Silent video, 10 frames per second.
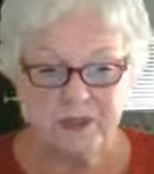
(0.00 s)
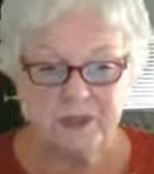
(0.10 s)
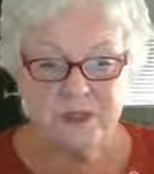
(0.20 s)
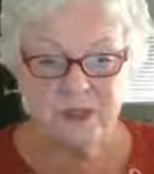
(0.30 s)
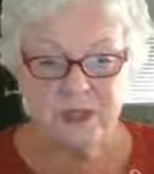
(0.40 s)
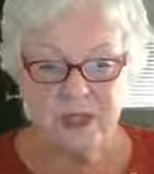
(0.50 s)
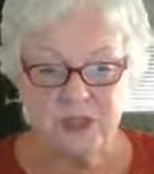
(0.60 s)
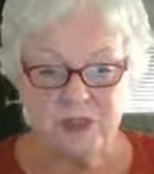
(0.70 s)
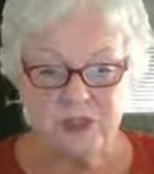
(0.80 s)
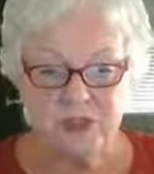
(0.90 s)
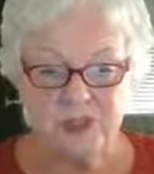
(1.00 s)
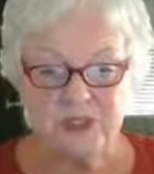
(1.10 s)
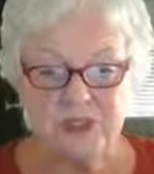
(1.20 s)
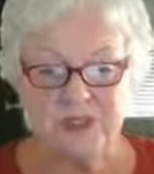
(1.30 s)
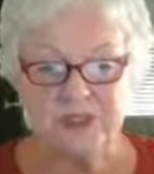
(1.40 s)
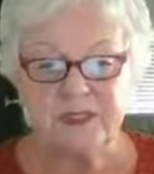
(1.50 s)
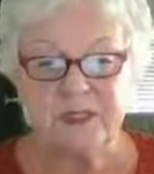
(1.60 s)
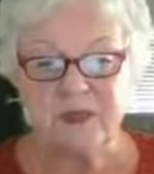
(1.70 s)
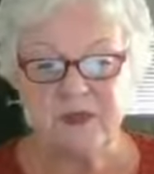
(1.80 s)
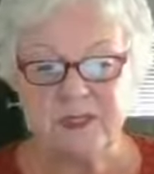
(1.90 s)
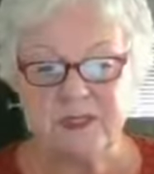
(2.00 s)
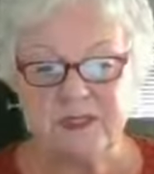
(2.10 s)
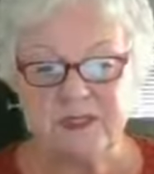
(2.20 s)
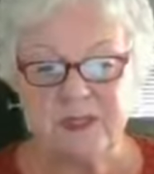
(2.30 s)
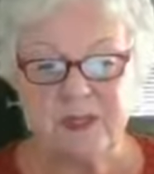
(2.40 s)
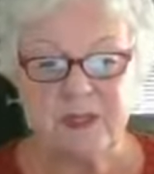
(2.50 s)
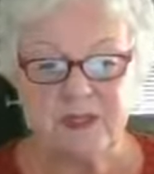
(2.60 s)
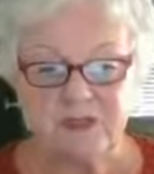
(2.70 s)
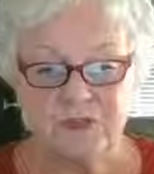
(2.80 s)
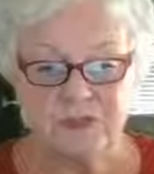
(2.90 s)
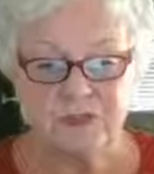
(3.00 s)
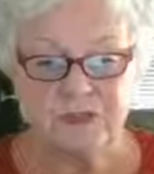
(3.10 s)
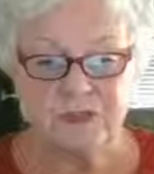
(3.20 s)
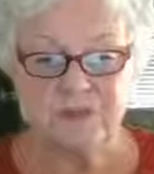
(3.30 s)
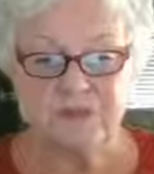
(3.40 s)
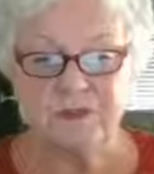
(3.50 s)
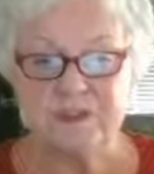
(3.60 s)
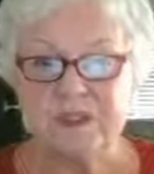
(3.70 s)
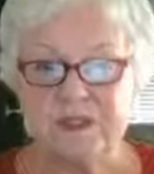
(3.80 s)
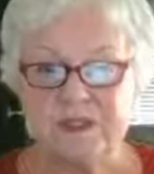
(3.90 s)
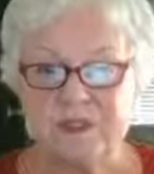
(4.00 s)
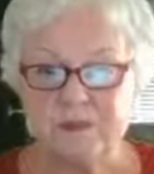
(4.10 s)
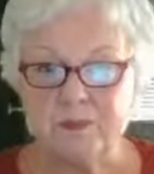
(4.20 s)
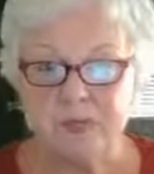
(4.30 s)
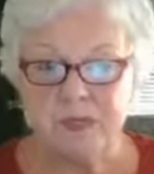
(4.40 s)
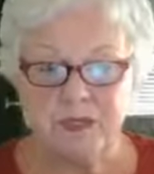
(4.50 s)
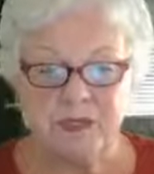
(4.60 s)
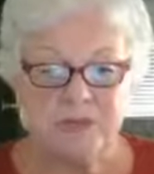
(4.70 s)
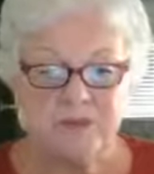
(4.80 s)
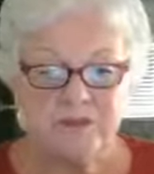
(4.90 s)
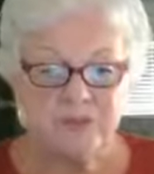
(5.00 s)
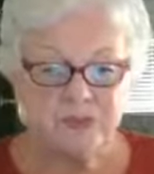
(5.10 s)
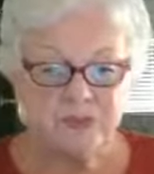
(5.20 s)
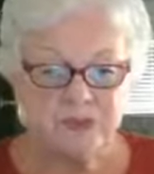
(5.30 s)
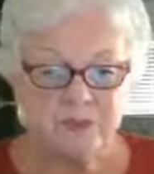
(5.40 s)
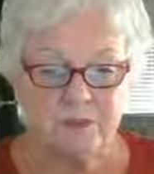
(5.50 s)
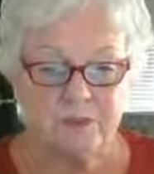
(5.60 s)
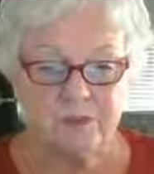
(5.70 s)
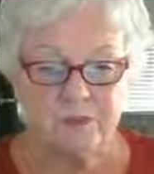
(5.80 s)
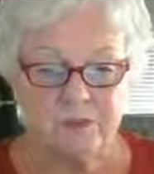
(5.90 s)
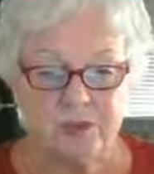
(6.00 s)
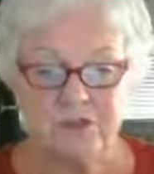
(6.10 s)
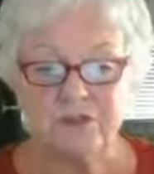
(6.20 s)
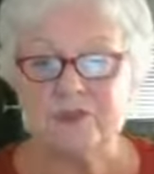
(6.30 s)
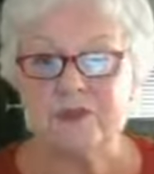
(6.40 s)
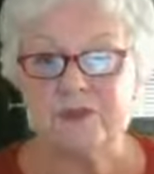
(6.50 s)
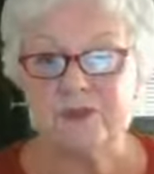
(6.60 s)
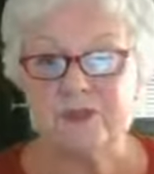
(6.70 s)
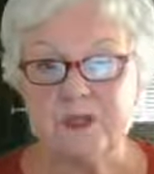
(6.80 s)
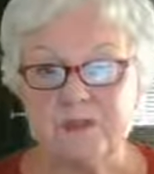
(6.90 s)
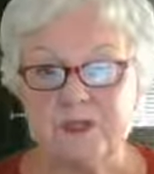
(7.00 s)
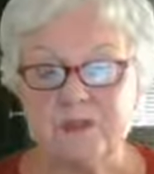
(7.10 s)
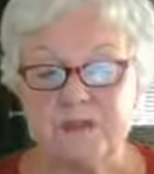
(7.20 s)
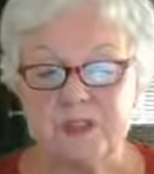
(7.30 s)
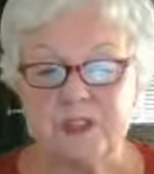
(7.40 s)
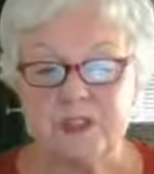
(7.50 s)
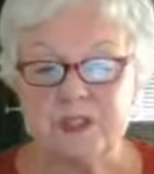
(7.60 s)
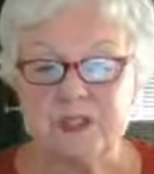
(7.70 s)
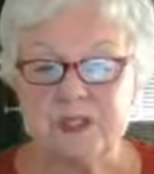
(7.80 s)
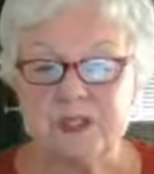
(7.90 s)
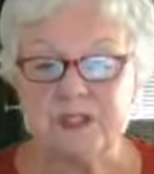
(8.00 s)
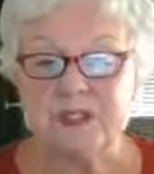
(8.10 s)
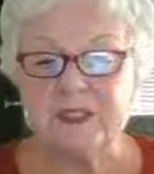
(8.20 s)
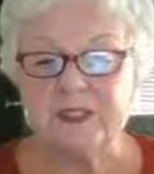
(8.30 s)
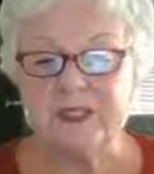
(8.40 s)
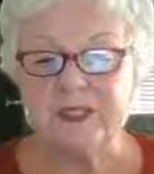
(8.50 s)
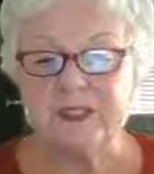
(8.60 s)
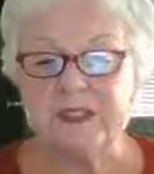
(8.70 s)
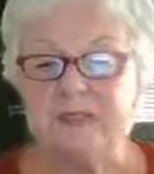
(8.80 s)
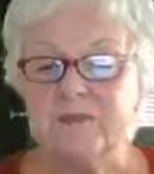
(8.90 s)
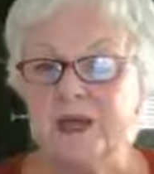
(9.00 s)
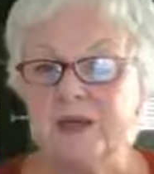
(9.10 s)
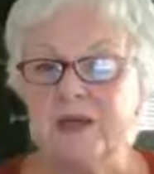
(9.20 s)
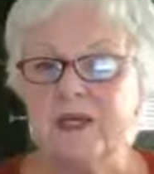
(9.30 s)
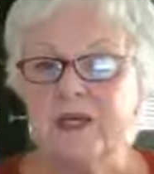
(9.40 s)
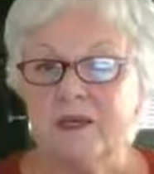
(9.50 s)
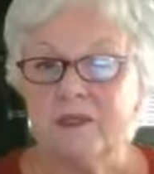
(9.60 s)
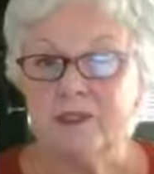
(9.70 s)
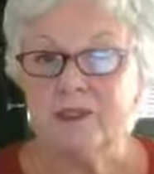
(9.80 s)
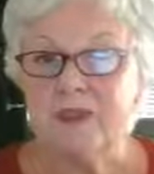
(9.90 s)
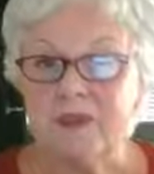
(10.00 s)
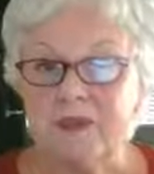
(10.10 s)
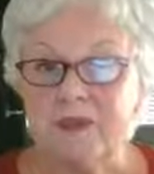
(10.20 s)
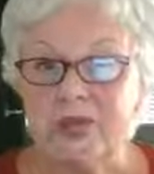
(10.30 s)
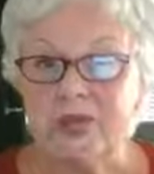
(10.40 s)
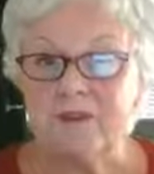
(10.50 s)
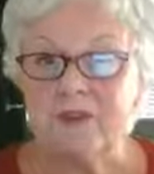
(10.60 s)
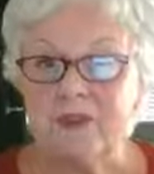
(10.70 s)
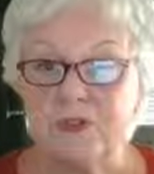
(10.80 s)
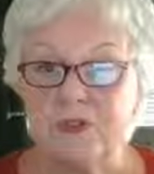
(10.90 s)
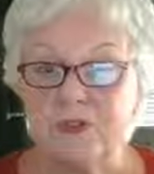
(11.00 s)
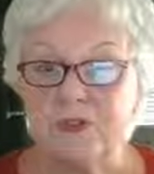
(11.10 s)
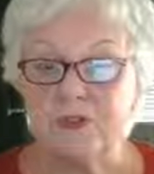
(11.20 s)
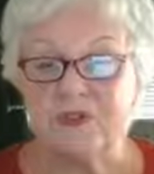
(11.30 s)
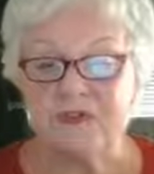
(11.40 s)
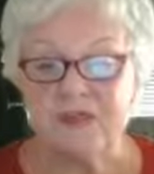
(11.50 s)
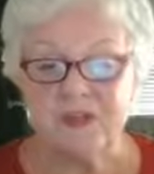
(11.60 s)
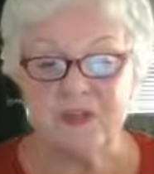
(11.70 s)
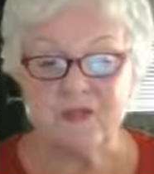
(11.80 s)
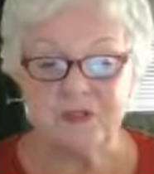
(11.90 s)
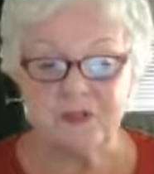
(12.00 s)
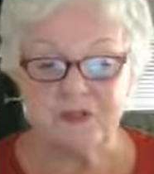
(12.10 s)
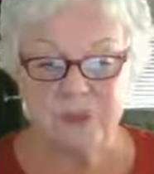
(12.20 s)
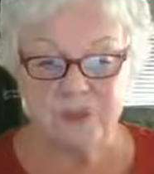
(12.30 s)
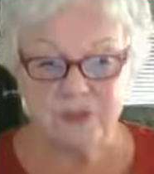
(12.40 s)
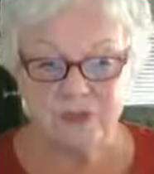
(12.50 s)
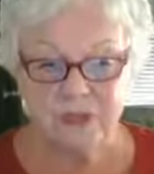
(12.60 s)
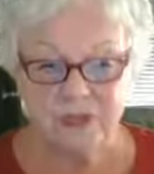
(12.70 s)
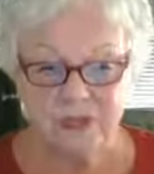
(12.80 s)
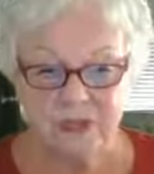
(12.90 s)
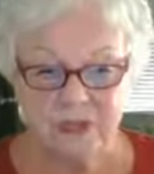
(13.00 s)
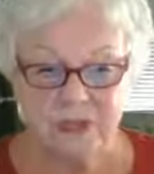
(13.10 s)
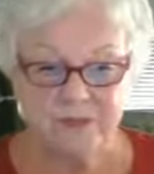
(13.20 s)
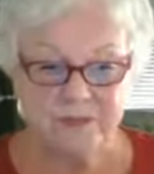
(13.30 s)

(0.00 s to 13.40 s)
So damage to these areas accounts for the symptoms that separate frontotemporal dementia from other types of dementia. It's pretty clear to see by a person's behaviors if they have frontotemporal dementia.